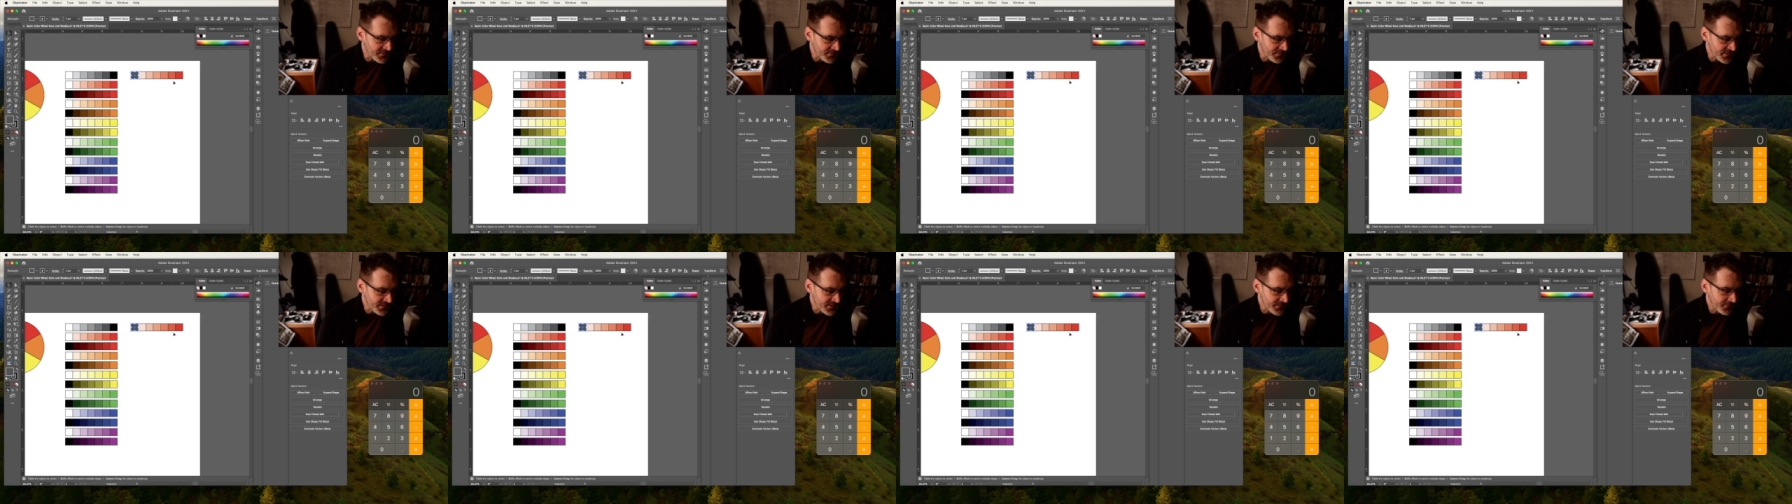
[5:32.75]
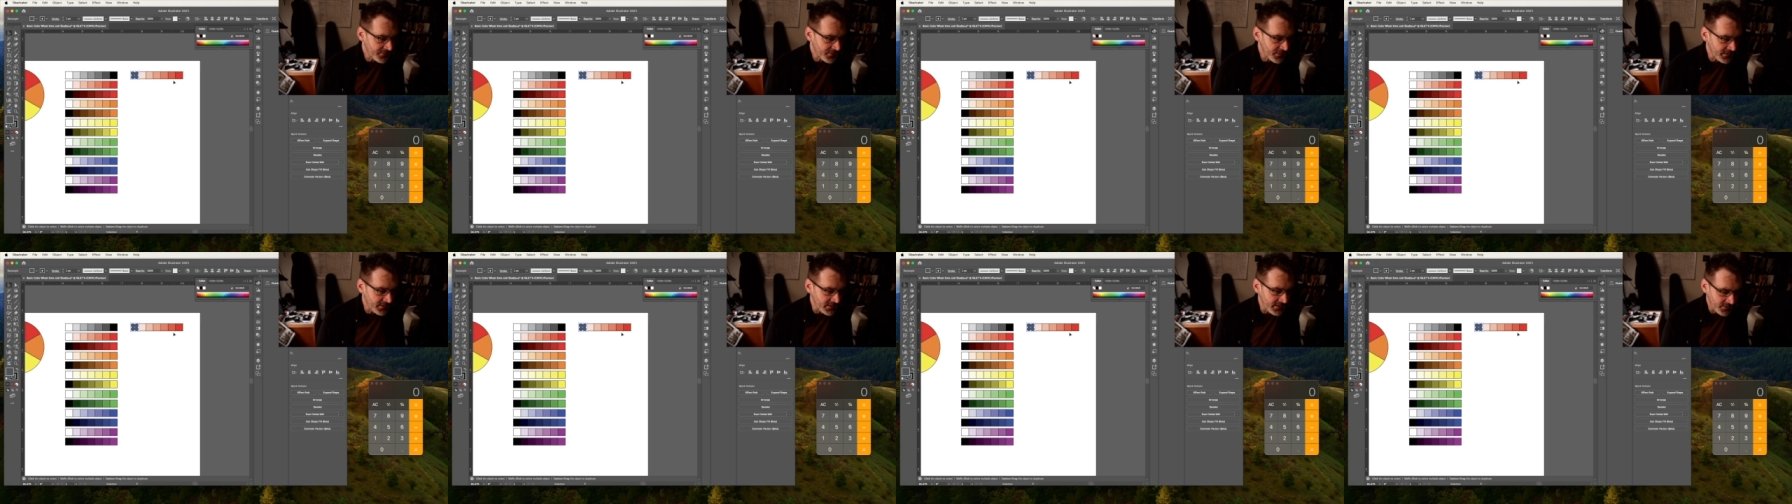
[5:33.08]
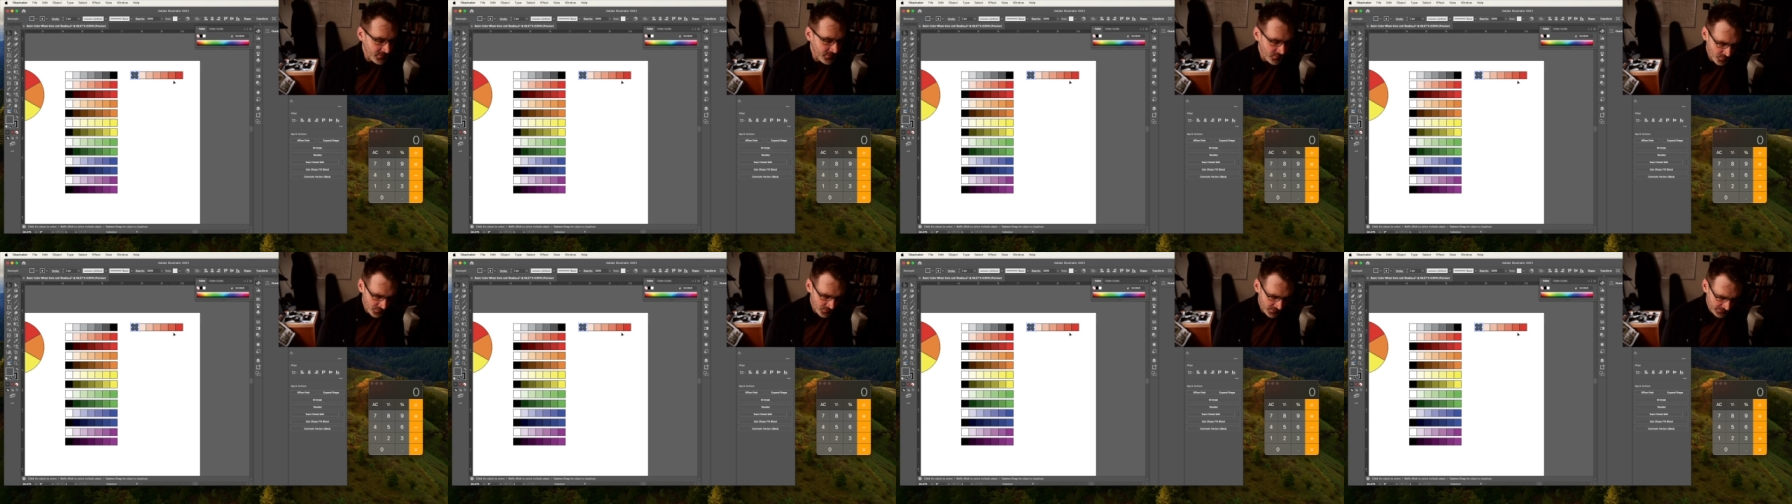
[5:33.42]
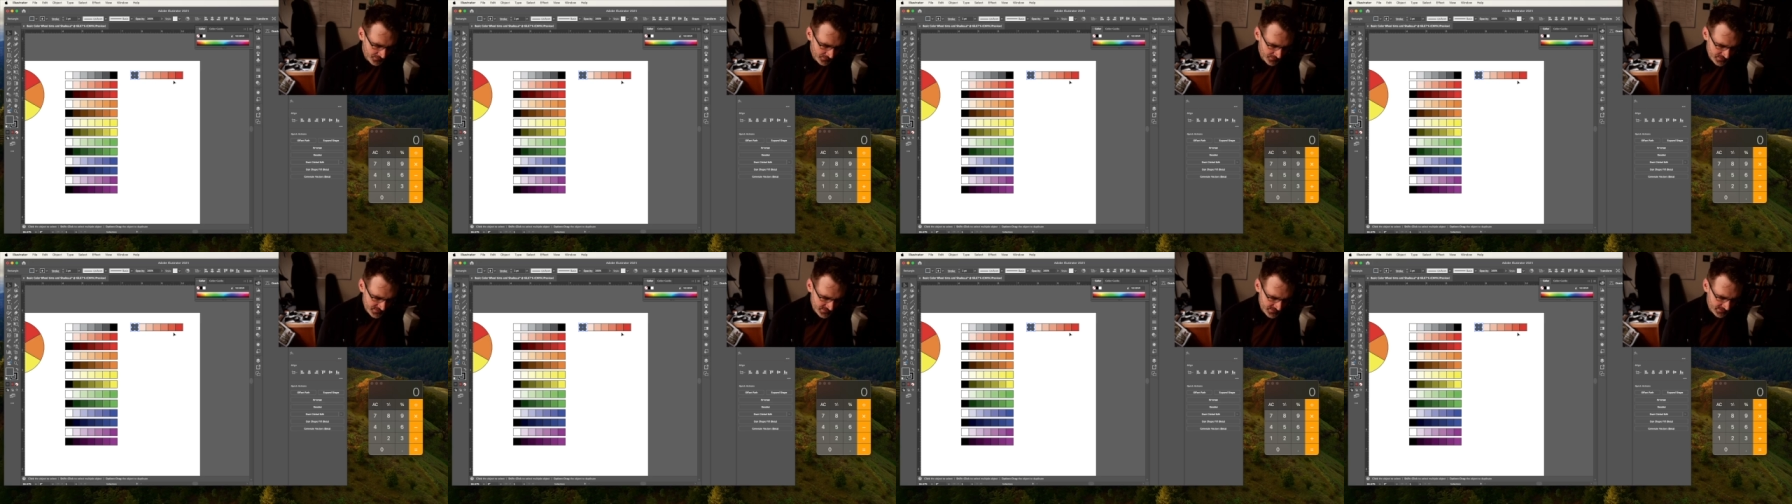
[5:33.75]
specifically, what
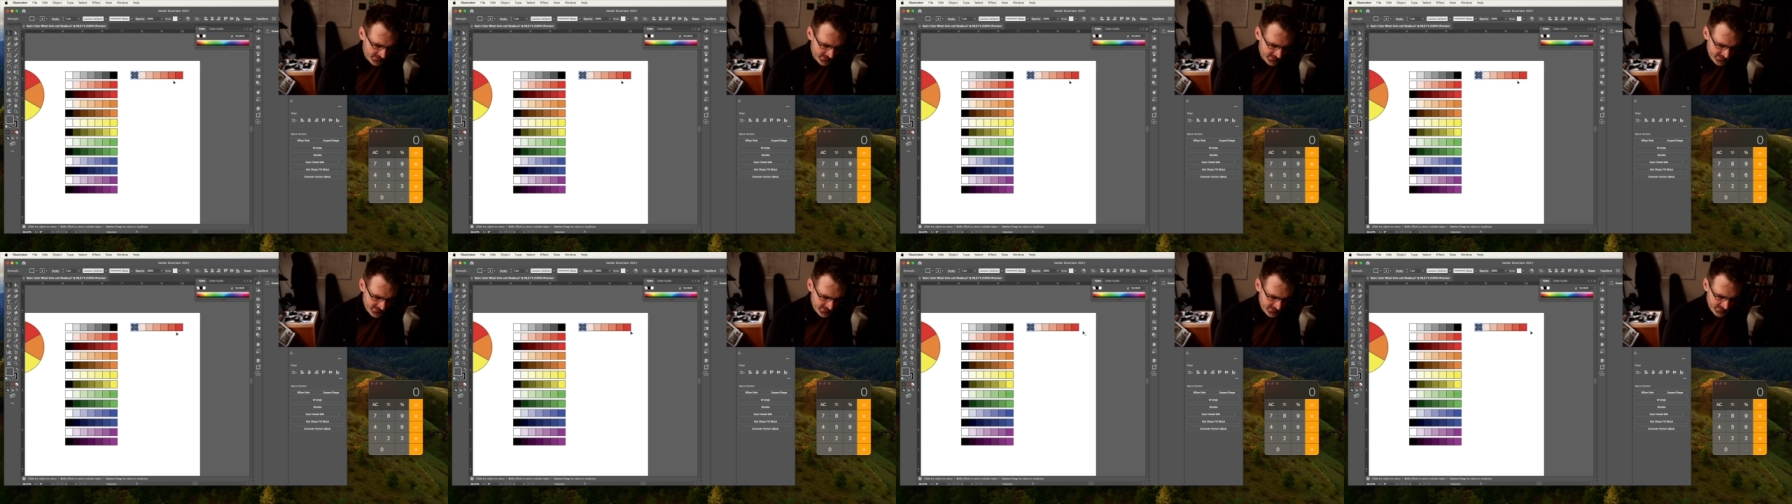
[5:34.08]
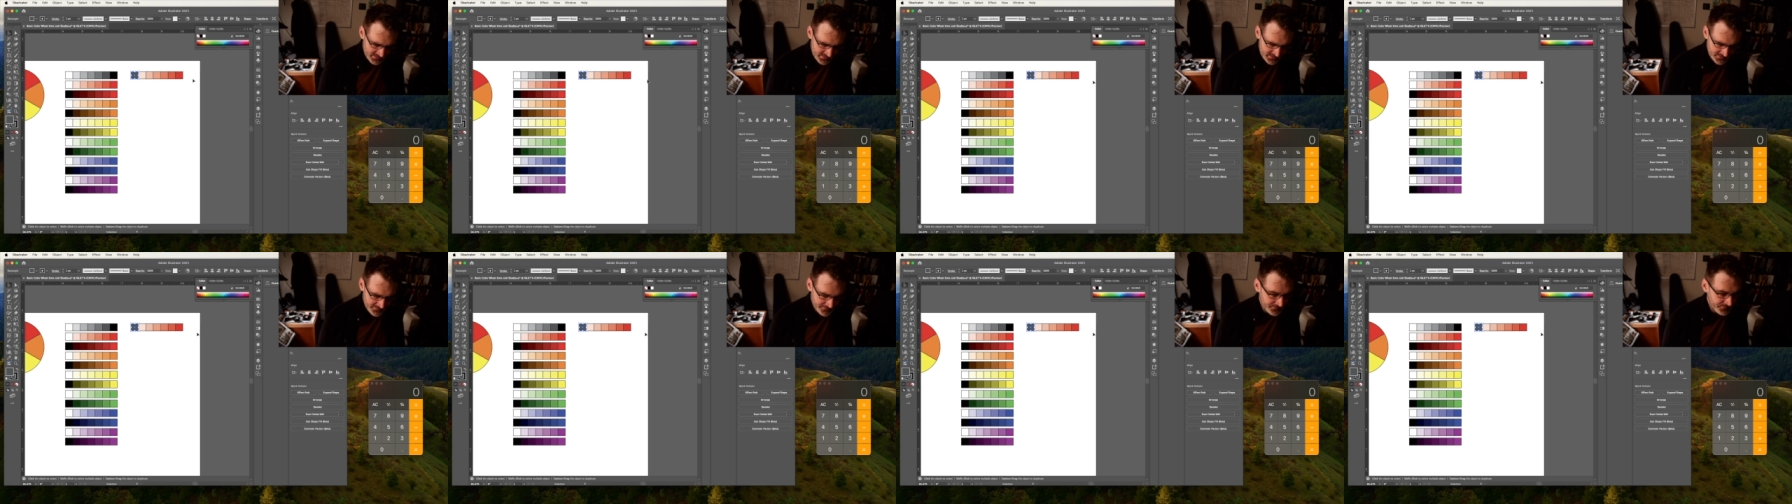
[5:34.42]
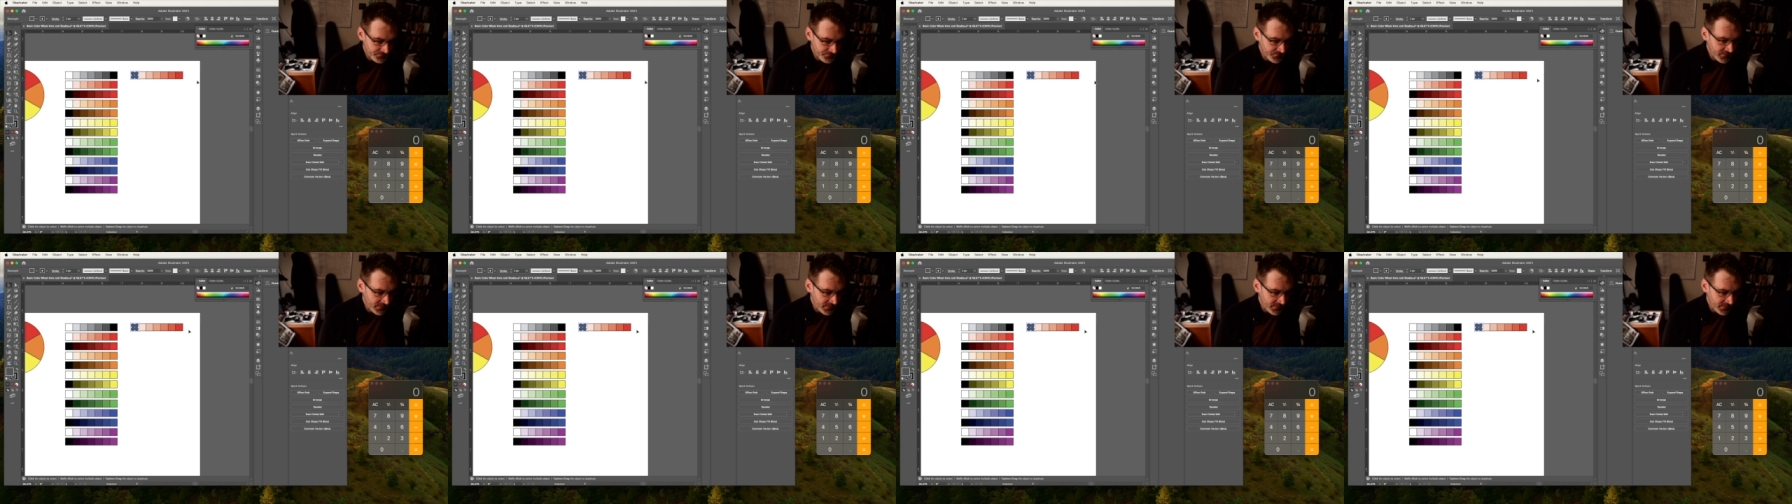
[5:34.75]
I would say is this.